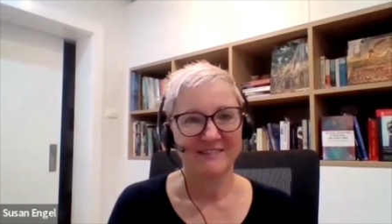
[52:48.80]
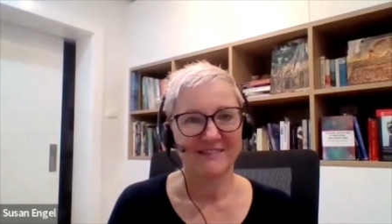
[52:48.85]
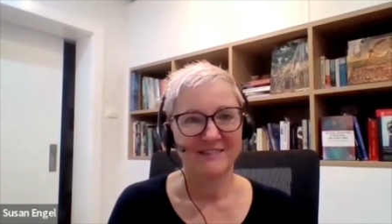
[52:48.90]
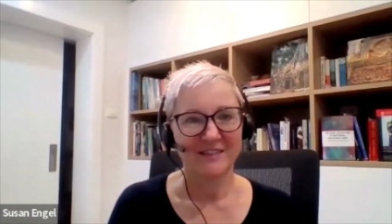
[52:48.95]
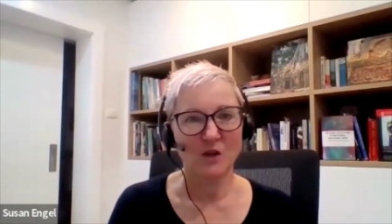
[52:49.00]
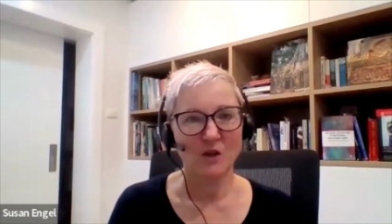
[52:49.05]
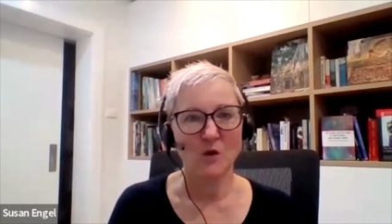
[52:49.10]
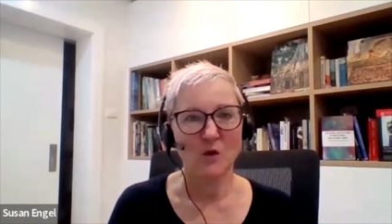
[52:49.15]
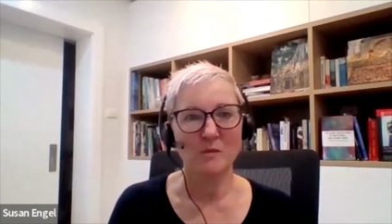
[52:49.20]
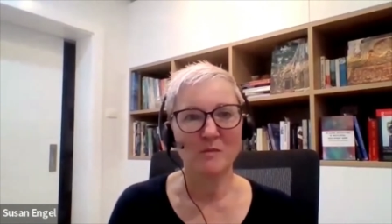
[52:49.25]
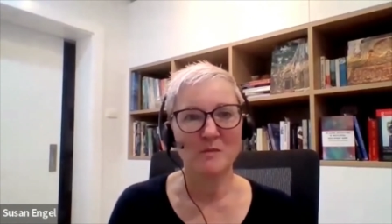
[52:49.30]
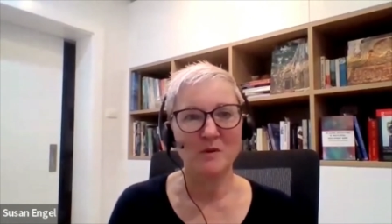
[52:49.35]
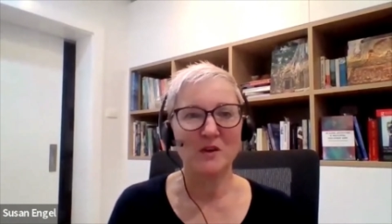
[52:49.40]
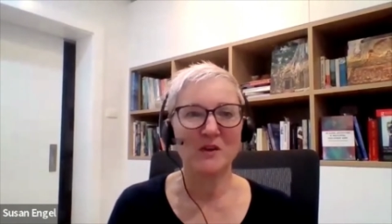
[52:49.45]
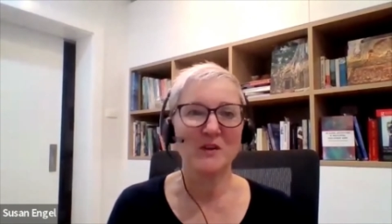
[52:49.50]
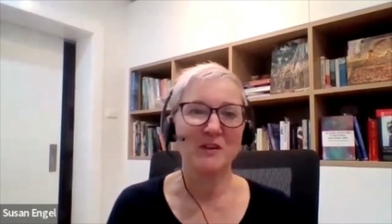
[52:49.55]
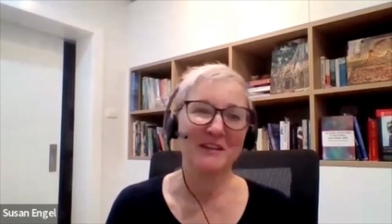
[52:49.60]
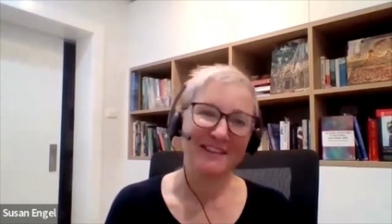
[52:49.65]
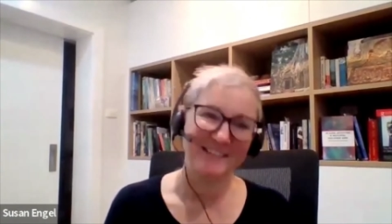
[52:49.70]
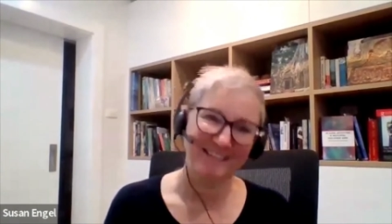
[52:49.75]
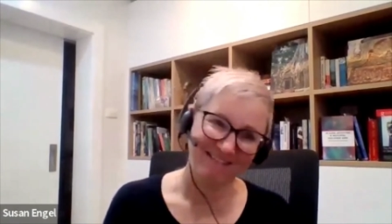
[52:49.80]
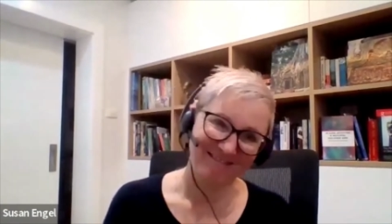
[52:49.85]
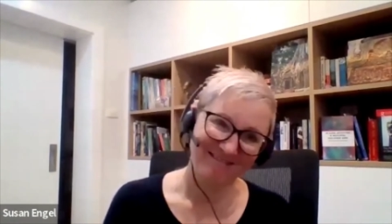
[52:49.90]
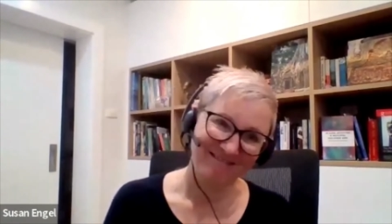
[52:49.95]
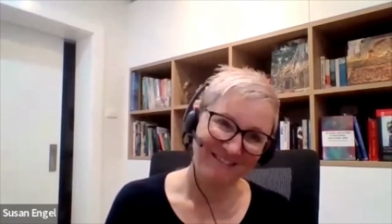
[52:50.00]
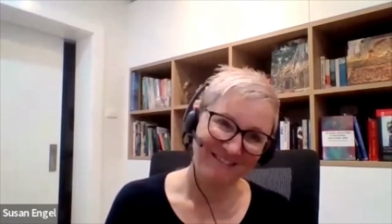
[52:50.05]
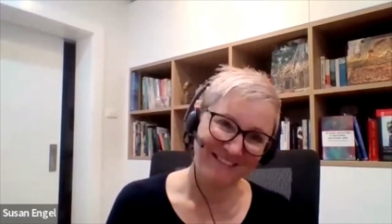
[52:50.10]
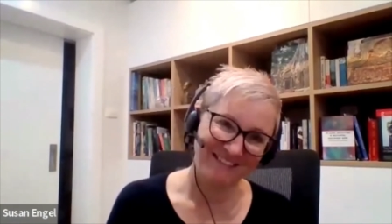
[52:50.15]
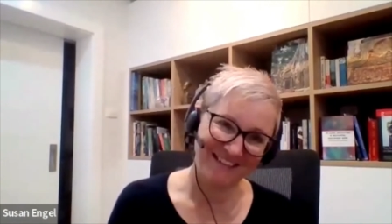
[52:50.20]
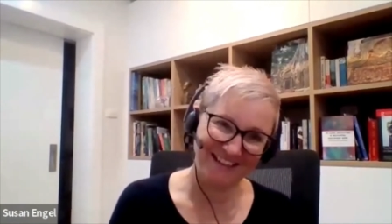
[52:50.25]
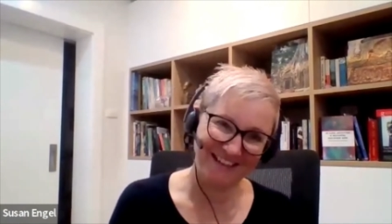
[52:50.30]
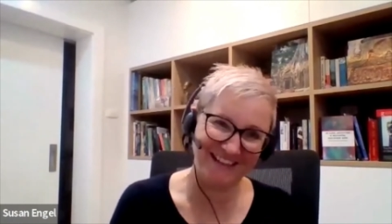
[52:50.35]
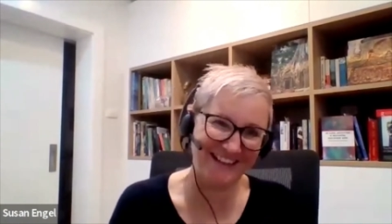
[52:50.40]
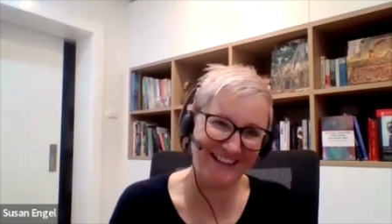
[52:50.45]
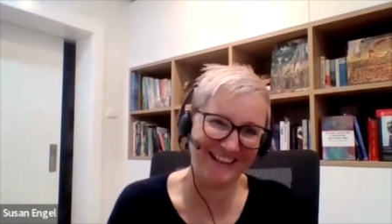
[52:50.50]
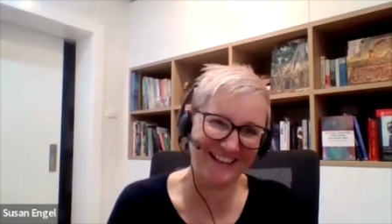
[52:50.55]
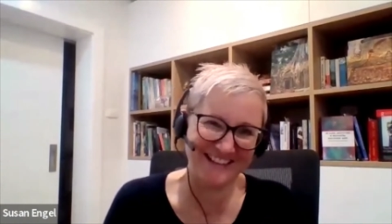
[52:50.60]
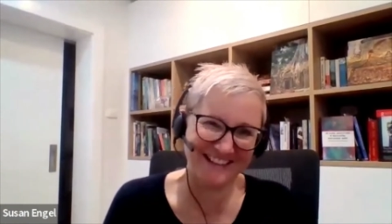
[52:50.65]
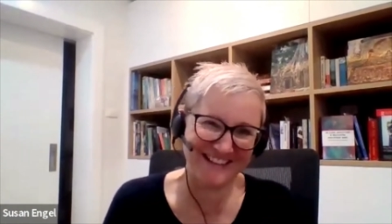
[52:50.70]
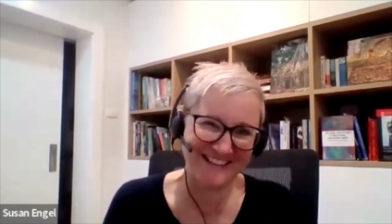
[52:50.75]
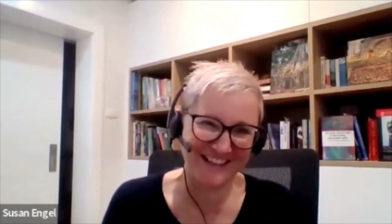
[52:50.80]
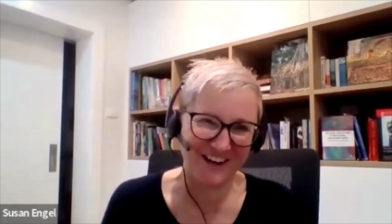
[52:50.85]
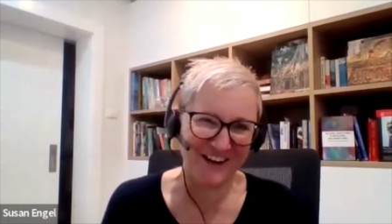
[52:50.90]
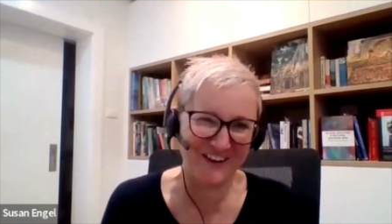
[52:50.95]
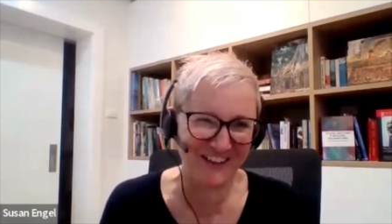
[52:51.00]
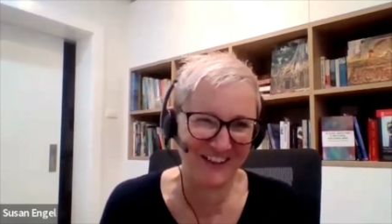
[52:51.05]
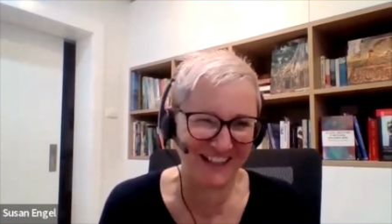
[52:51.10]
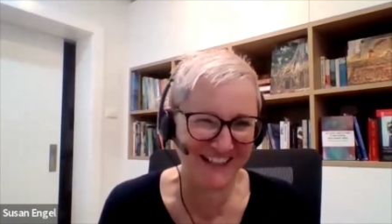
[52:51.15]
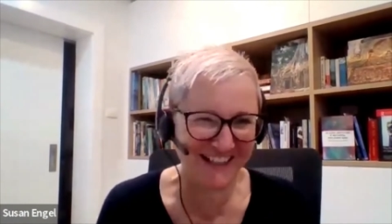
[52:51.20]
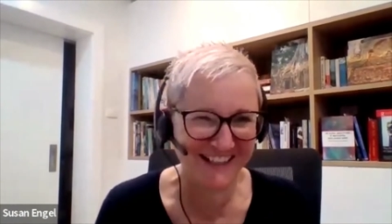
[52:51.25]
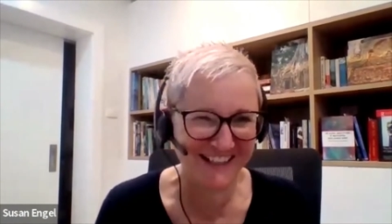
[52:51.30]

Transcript: You're on mute. Sorry.